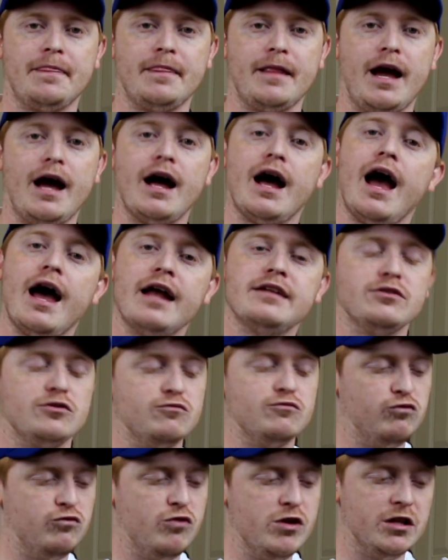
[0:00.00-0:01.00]
I had to
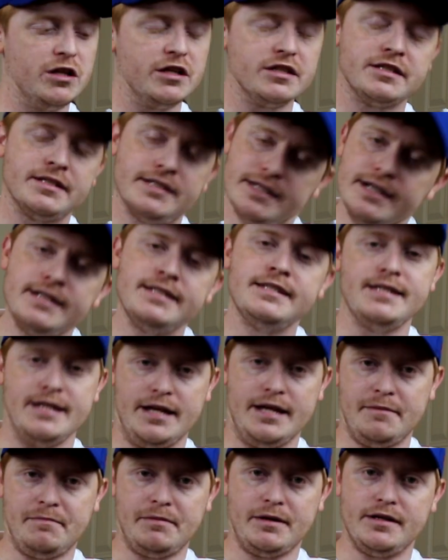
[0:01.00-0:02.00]
really dig
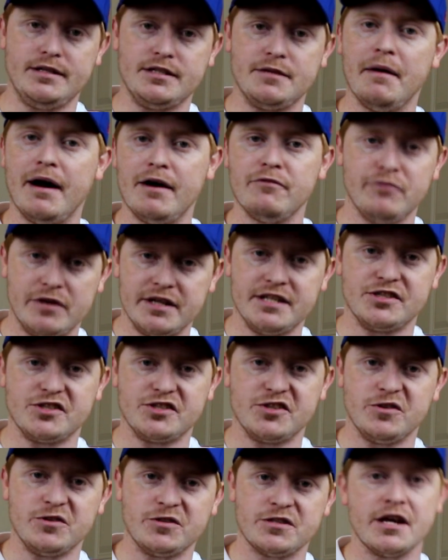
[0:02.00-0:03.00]
deep into my
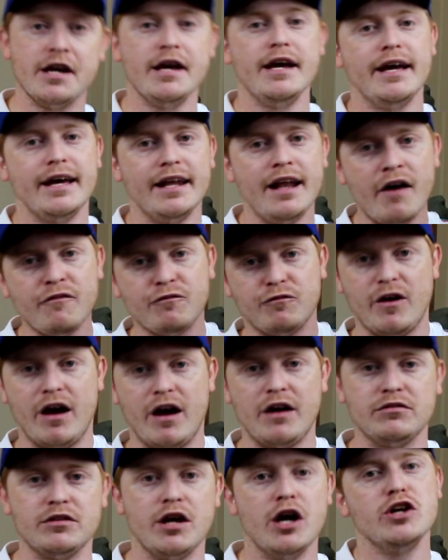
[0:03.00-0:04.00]
research, and I
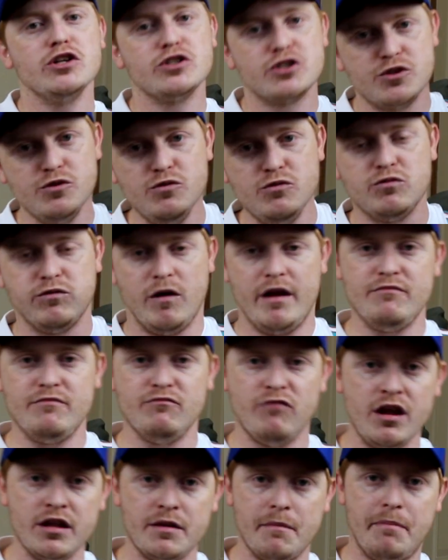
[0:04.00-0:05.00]
found two great
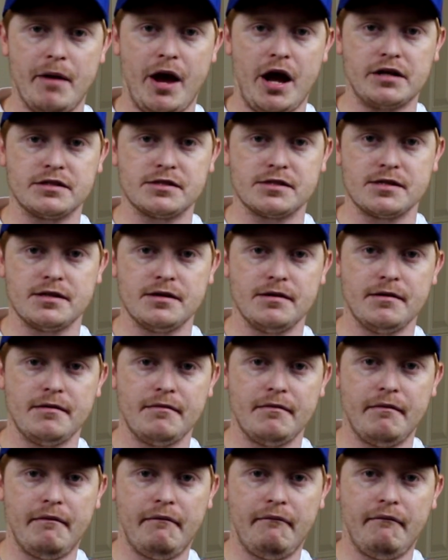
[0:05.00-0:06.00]
running backs.
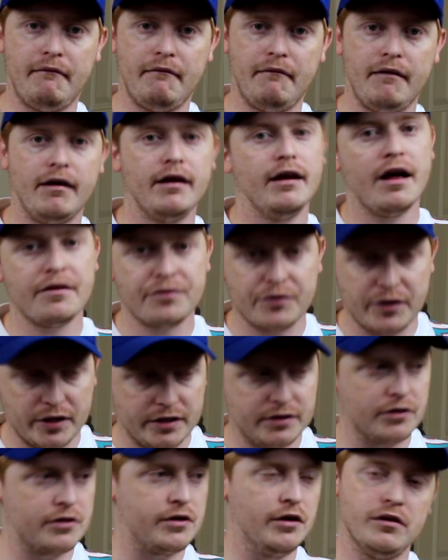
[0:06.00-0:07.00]
And I think
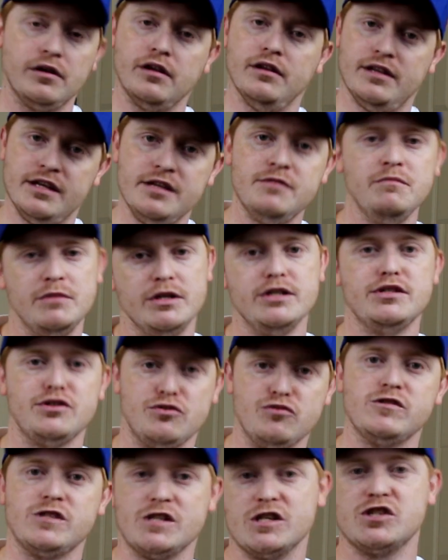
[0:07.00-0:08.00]
they're gonna lead me to
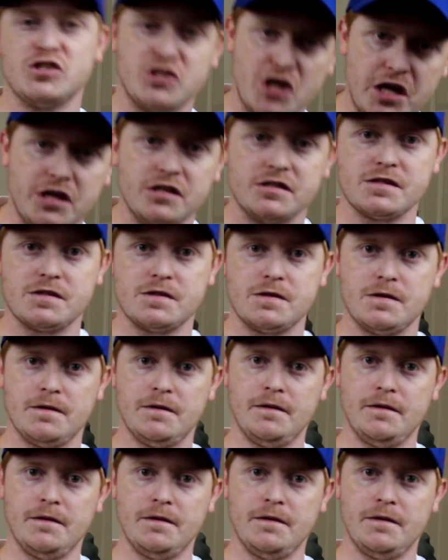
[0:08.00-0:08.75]
success.